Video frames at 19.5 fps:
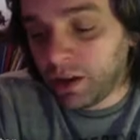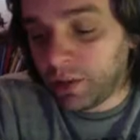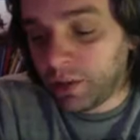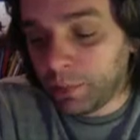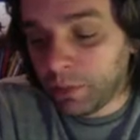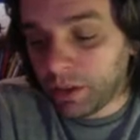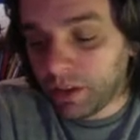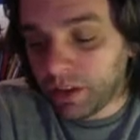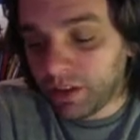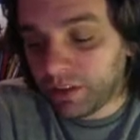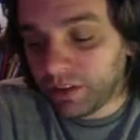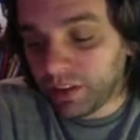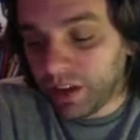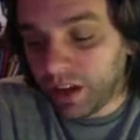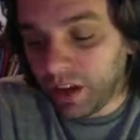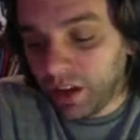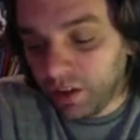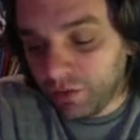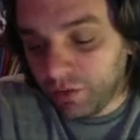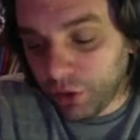police
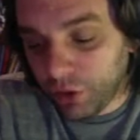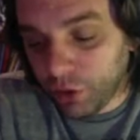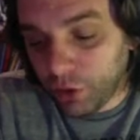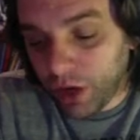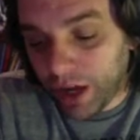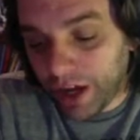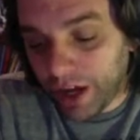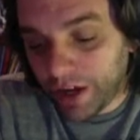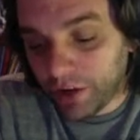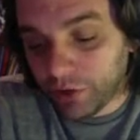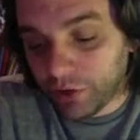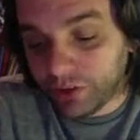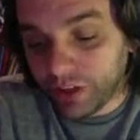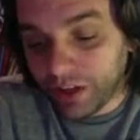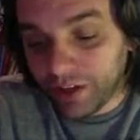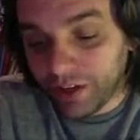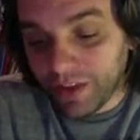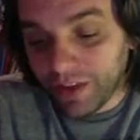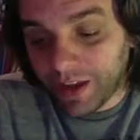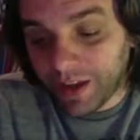of Ohio
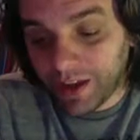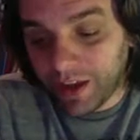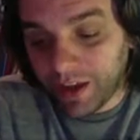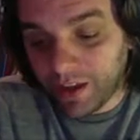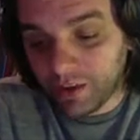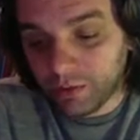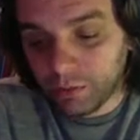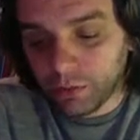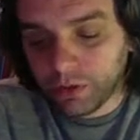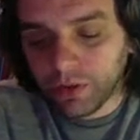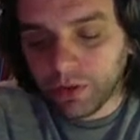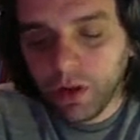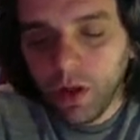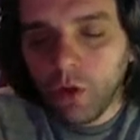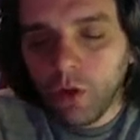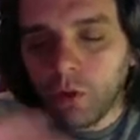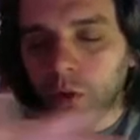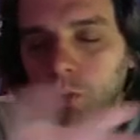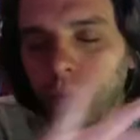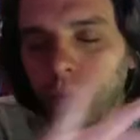said in that case was,
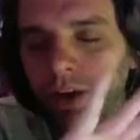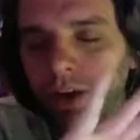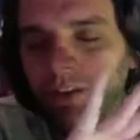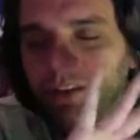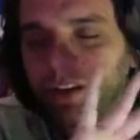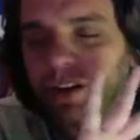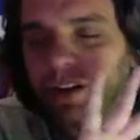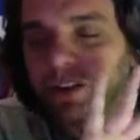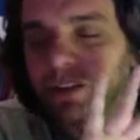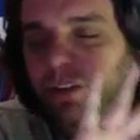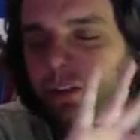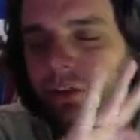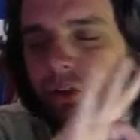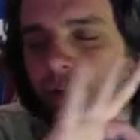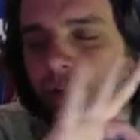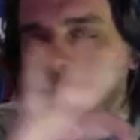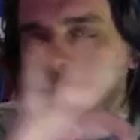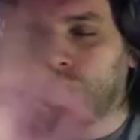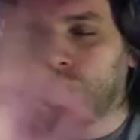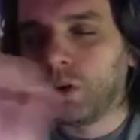well, wait a second,
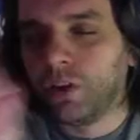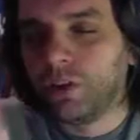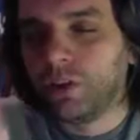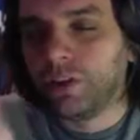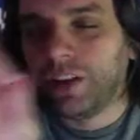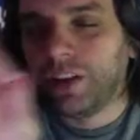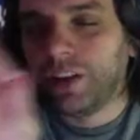search warrants, that's